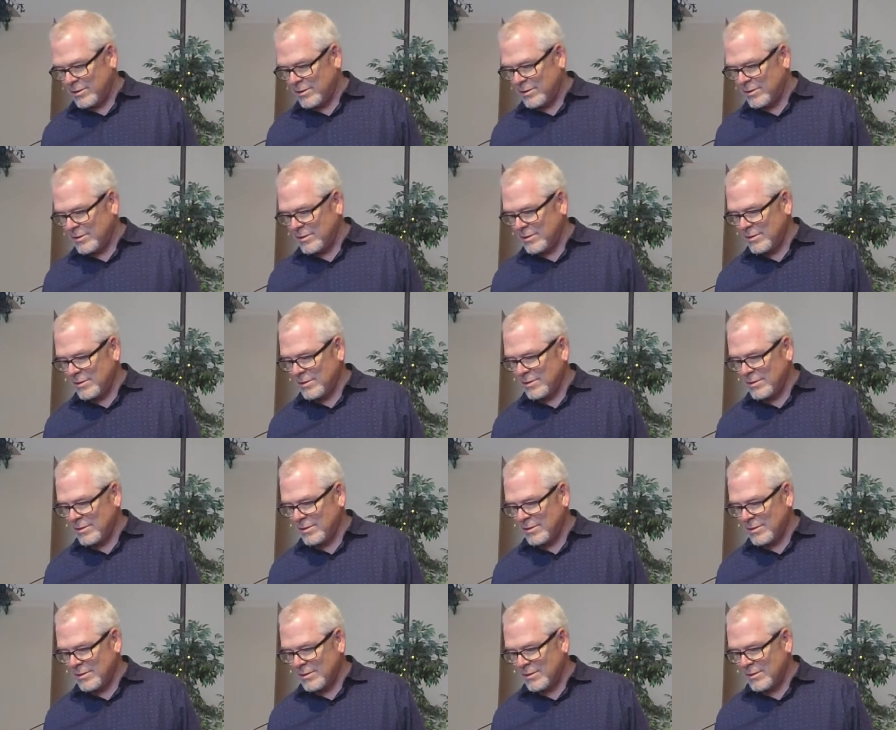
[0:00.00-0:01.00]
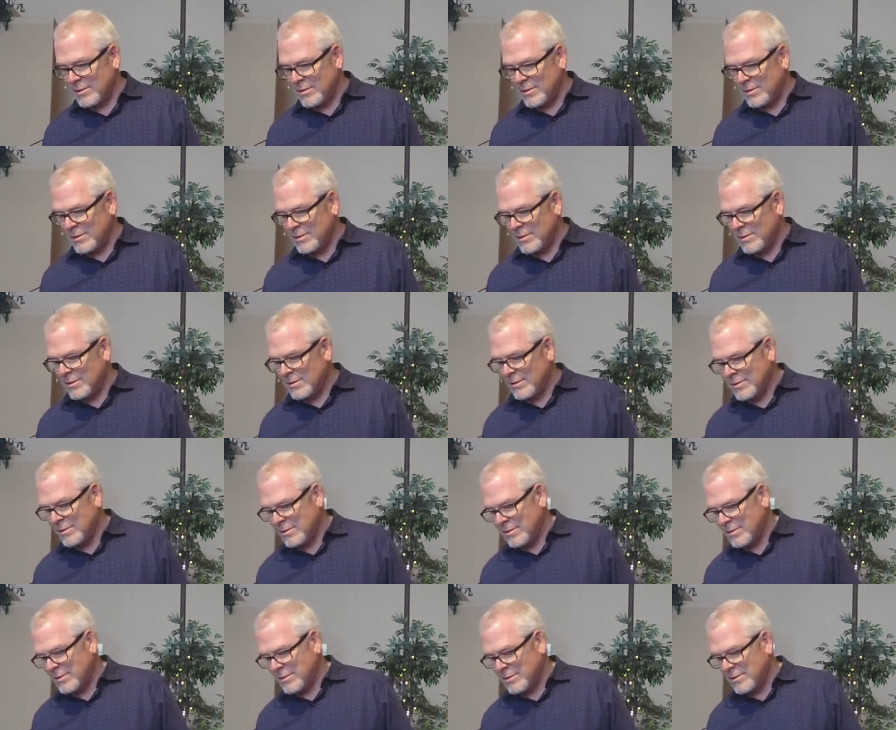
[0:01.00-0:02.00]

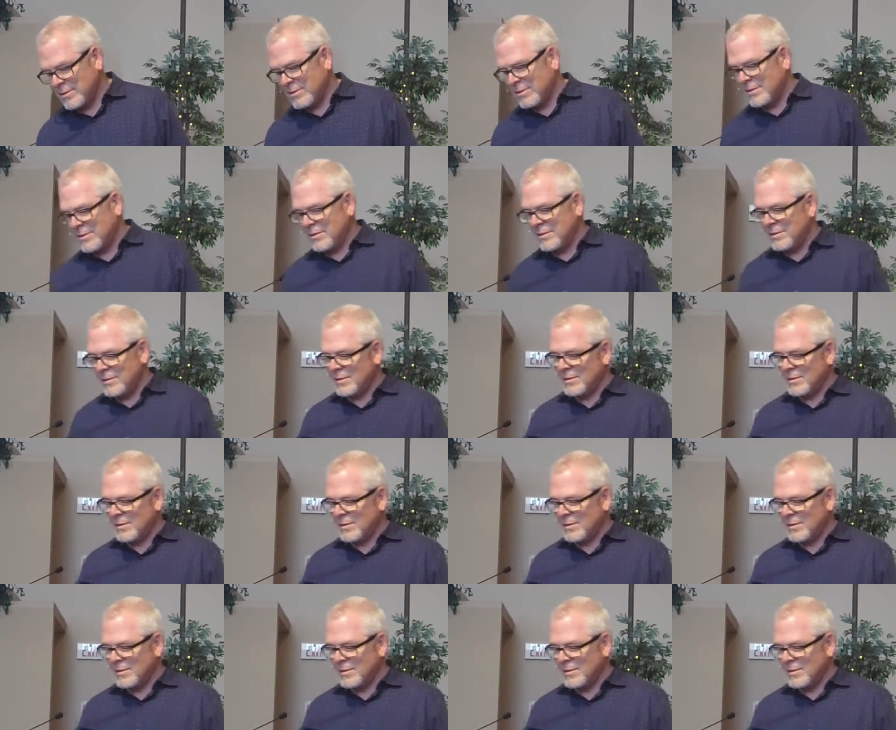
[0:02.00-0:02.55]
Nobody speaks.